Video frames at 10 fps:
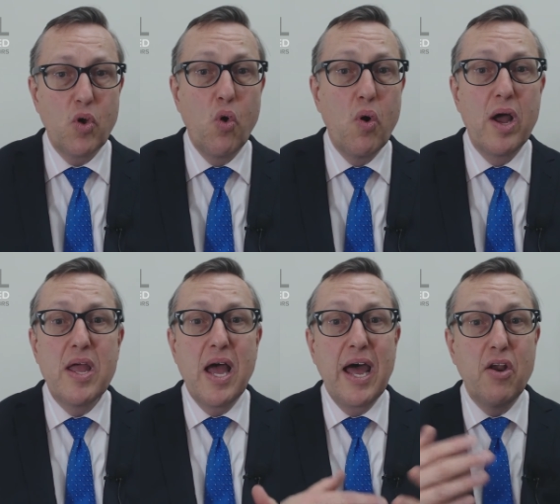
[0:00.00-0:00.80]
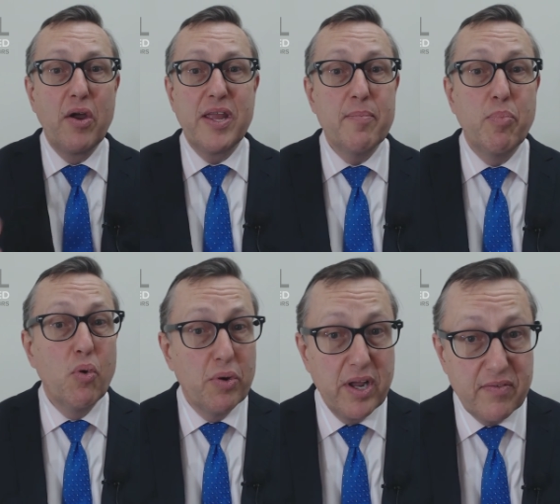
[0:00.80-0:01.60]
or are not yet
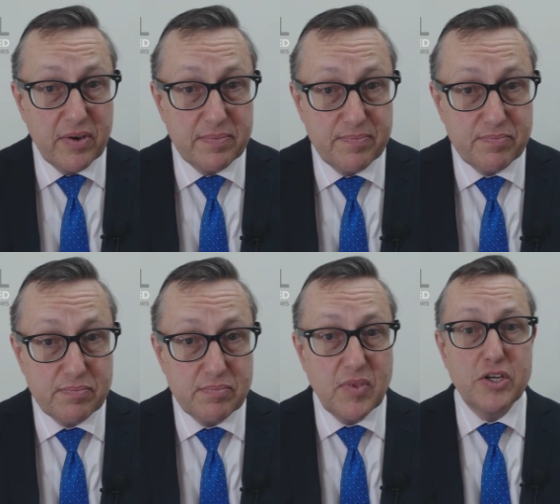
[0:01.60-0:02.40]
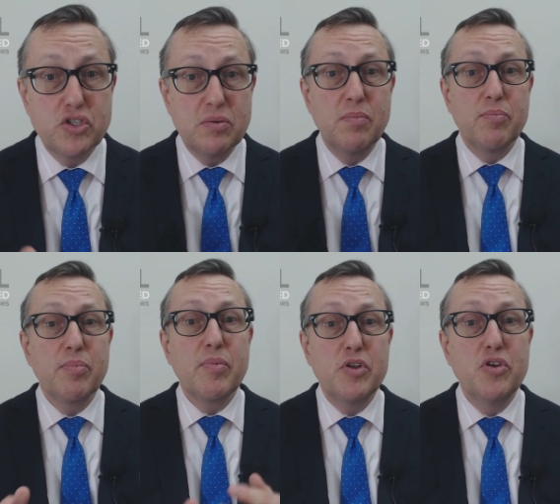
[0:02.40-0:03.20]
born, even. They should
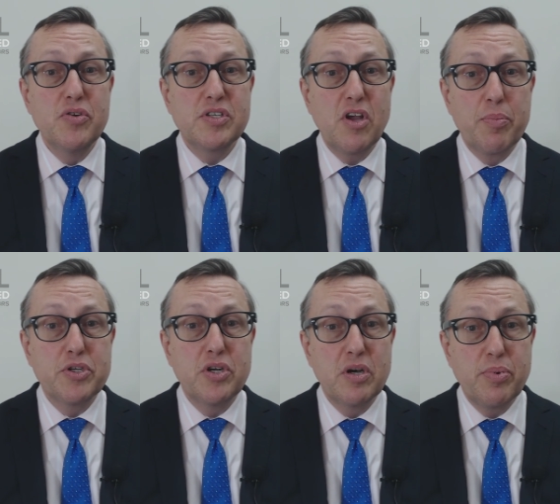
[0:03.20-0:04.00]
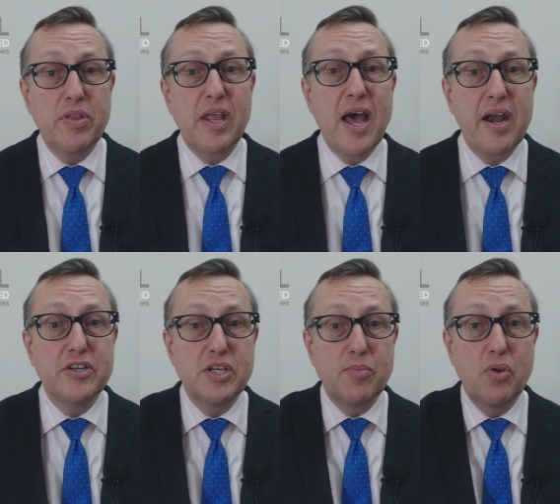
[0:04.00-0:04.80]
use the opportunity to put the
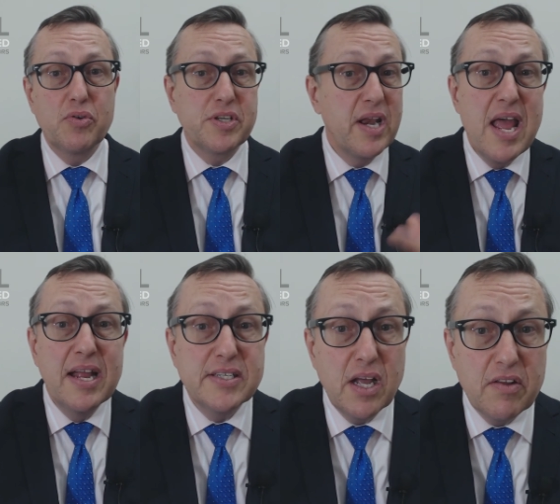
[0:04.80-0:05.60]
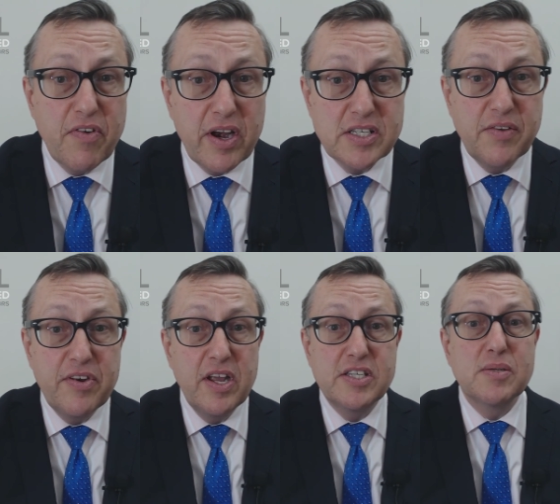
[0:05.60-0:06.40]
guardianship clause in. Telephone us if
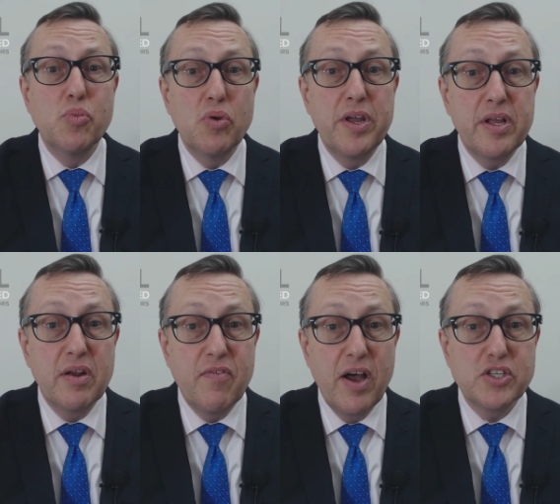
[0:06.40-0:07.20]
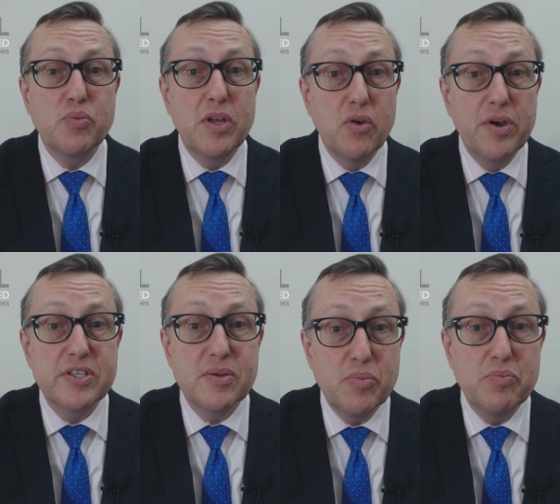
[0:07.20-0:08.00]
you need some more legal advice. We're
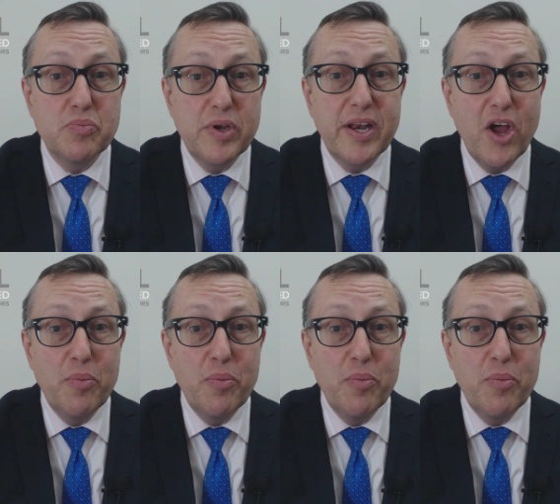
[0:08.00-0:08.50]
lawyers and we can